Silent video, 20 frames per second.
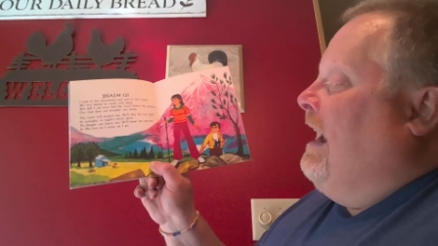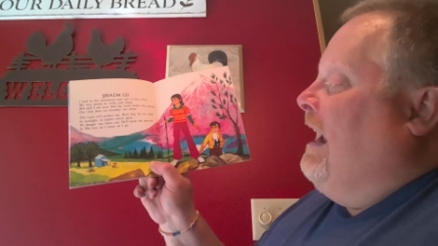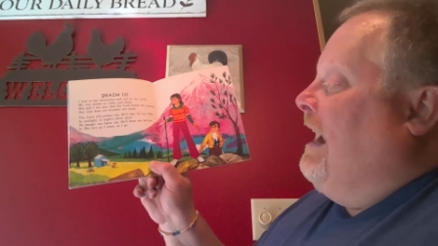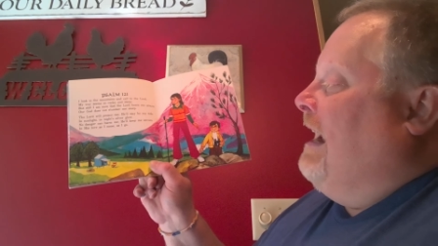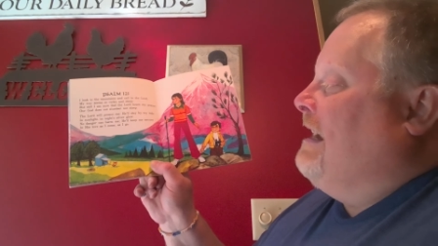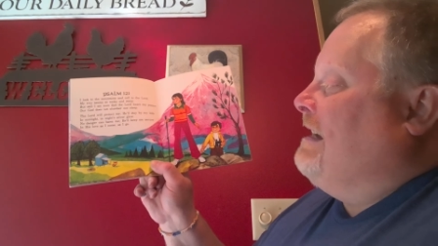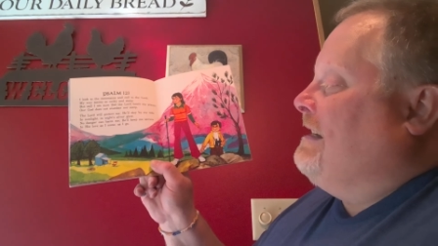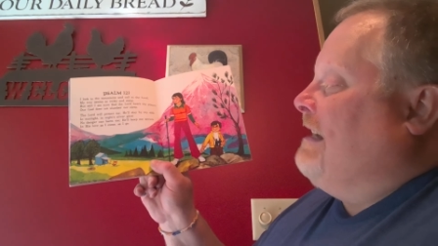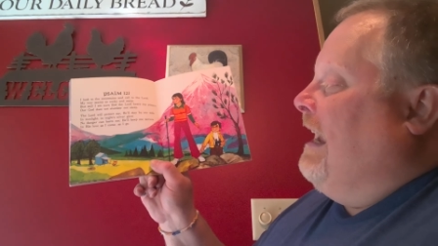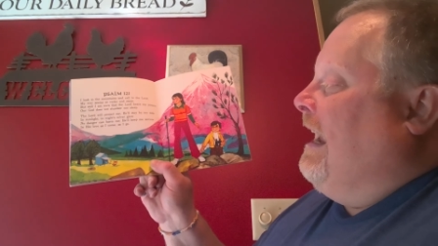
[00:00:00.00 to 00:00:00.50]

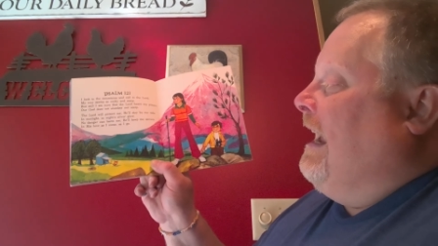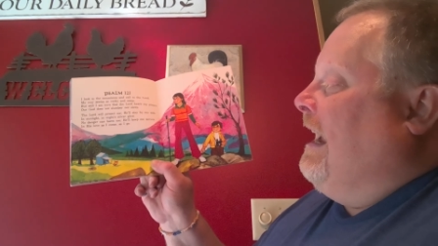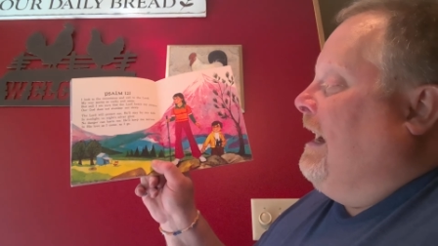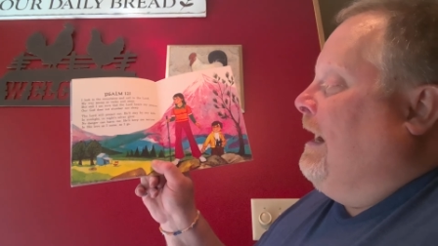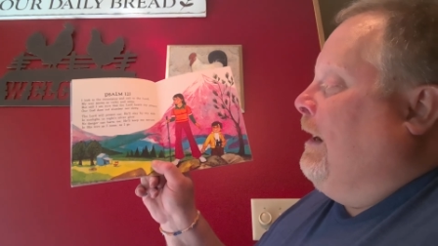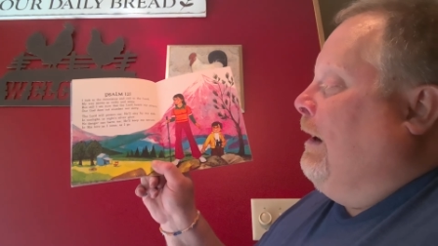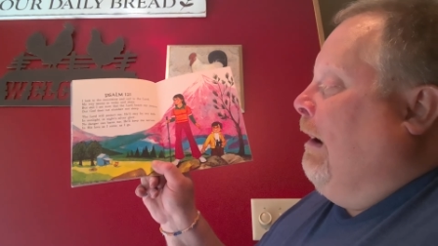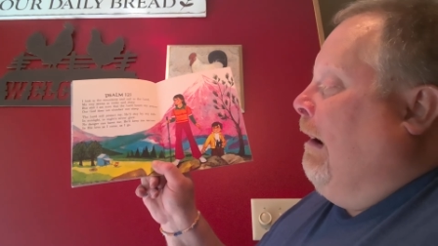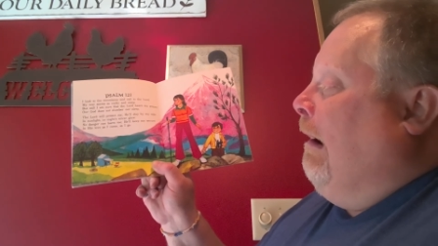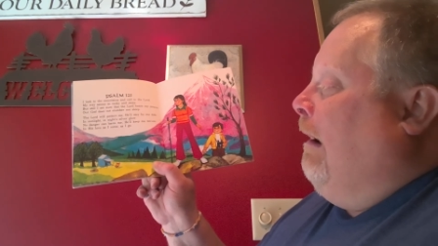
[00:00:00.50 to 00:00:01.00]
as
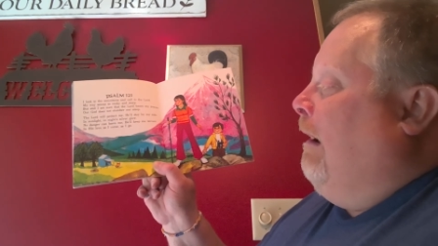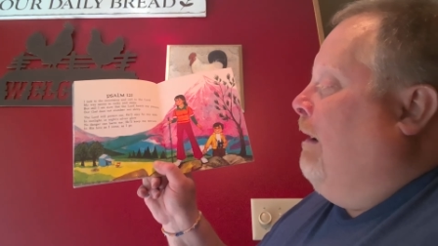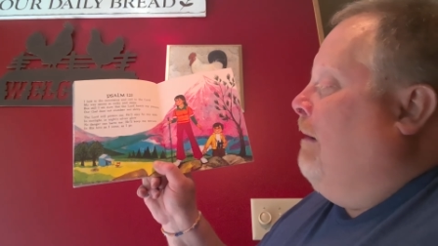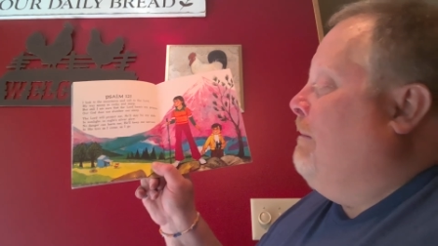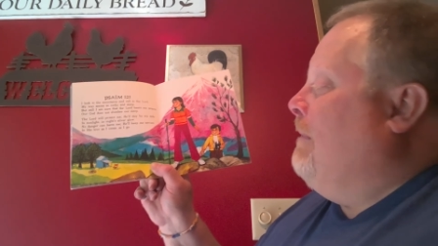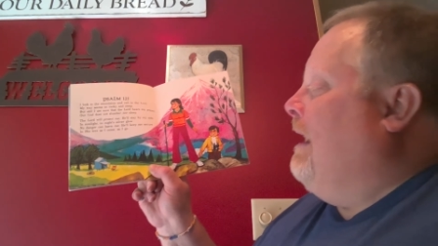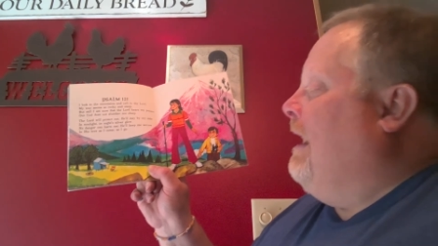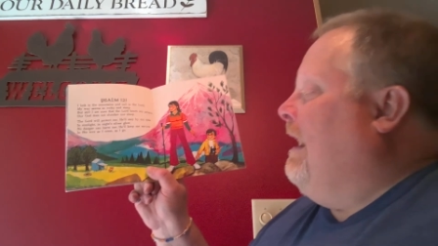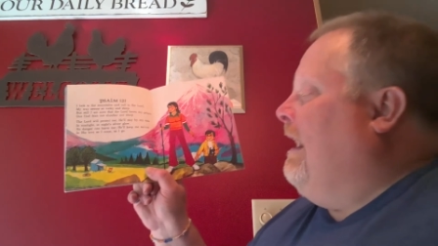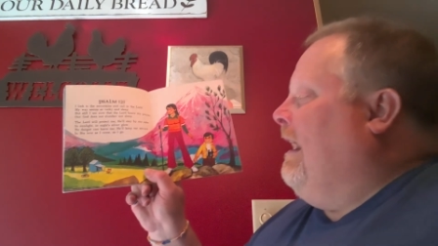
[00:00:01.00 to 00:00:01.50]
I
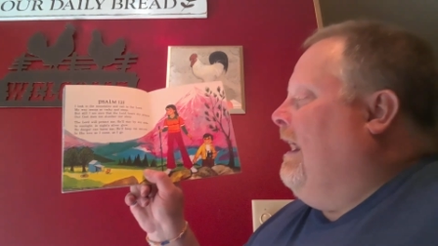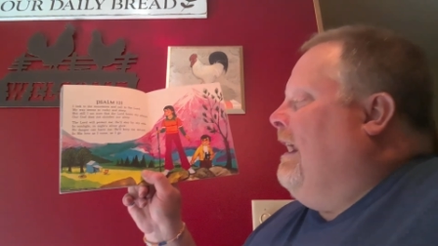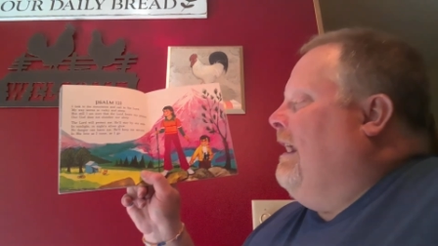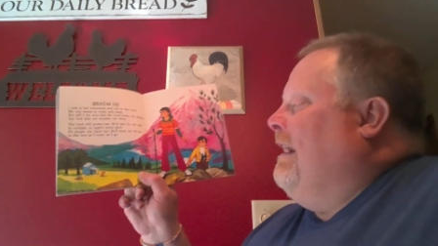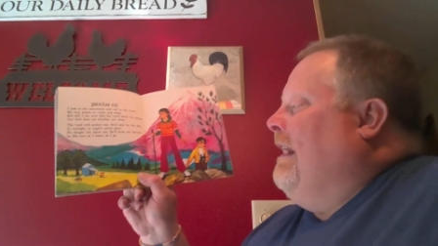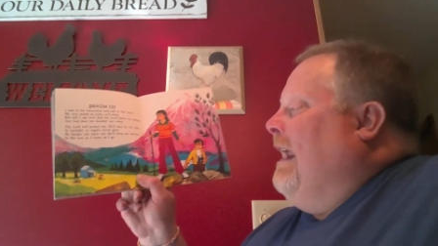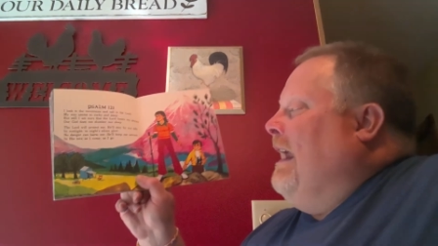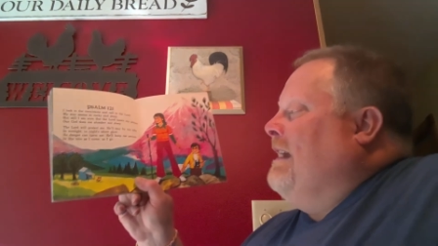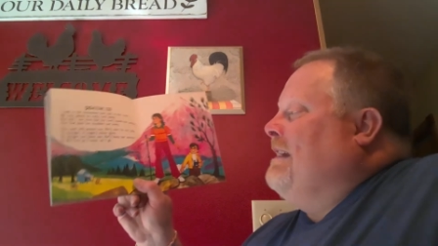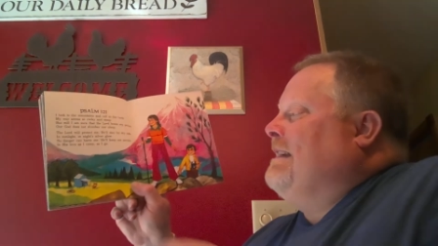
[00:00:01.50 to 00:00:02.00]
come
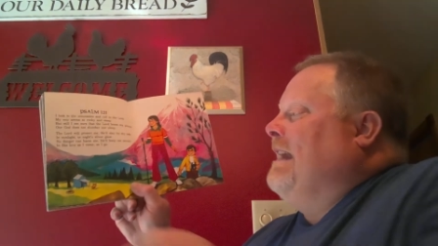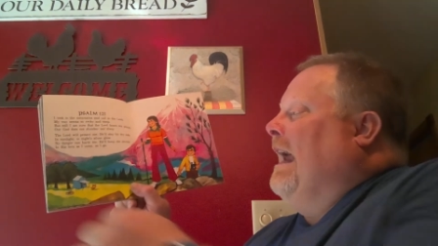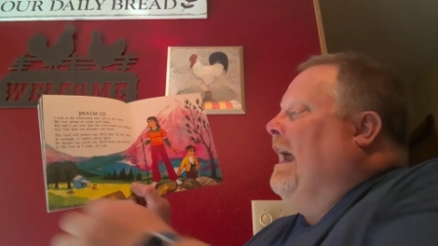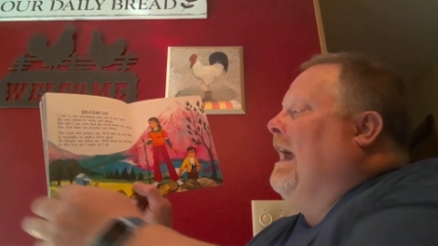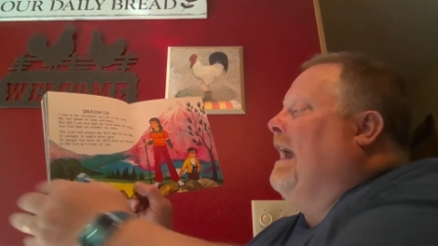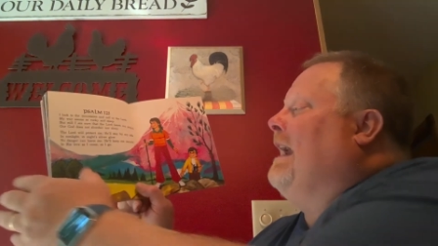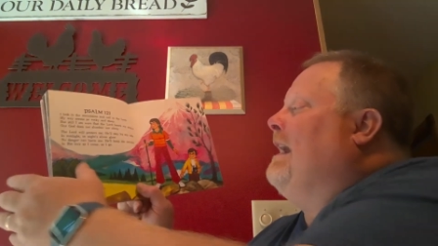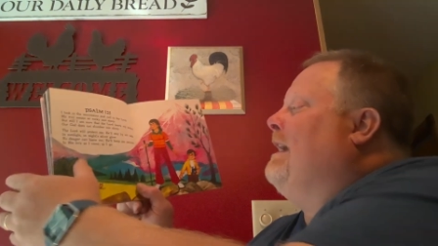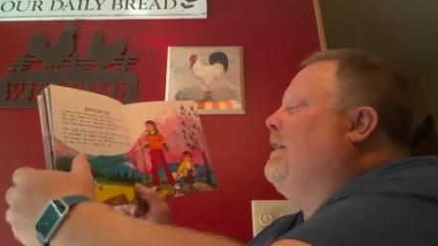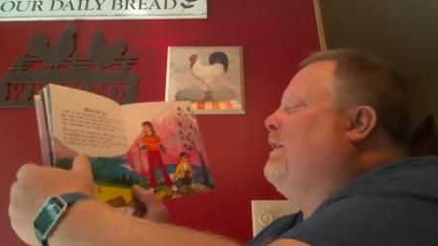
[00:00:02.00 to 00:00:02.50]
and as
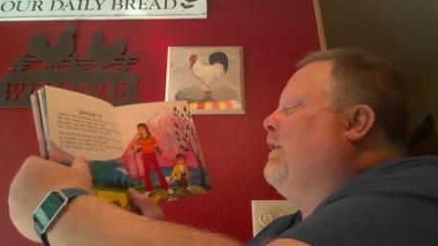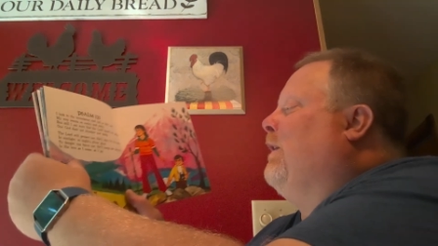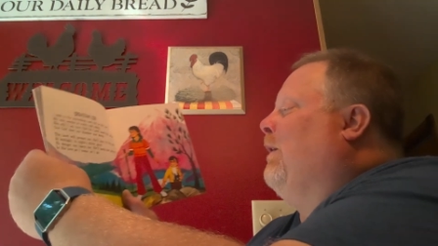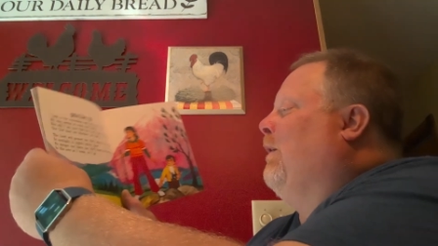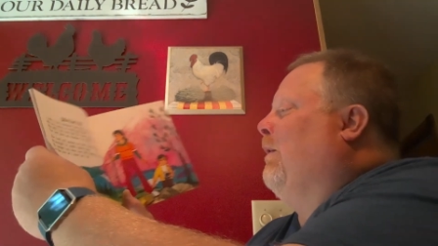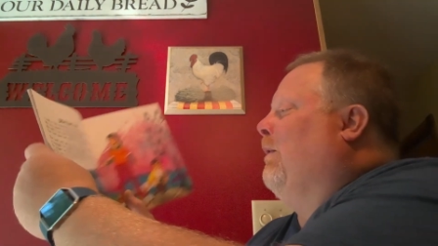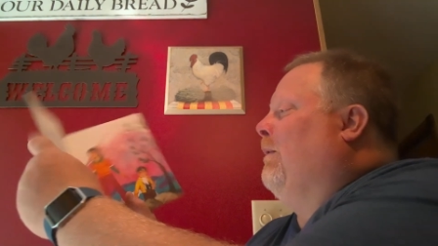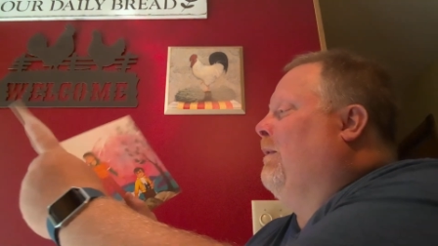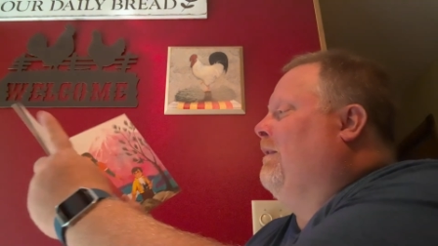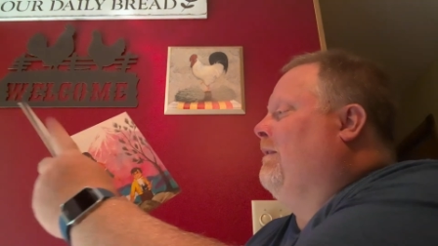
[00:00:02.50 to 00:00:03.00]
I
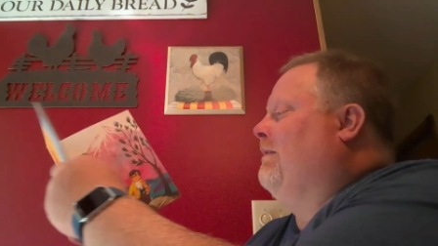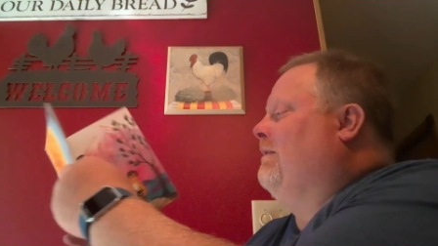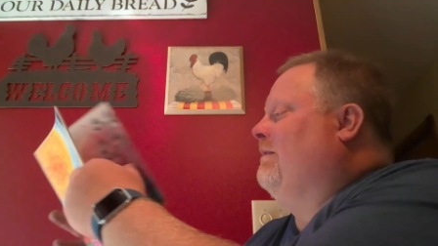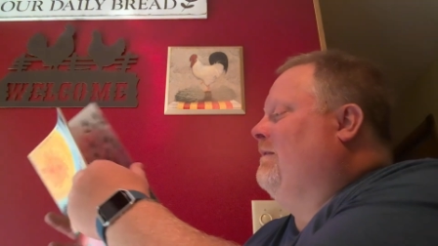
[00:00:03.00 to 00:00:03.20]
go.